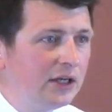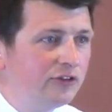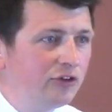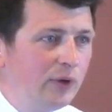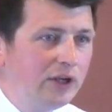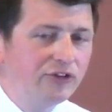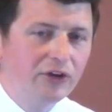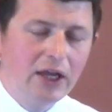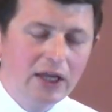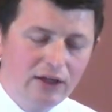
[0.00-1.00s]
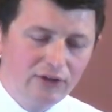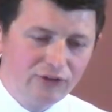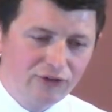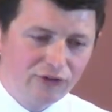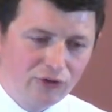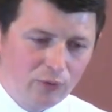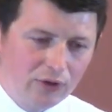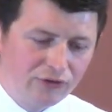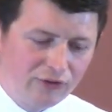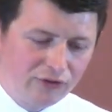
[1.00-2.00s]
So he says to
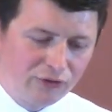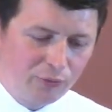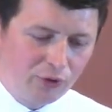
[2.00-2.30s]
us this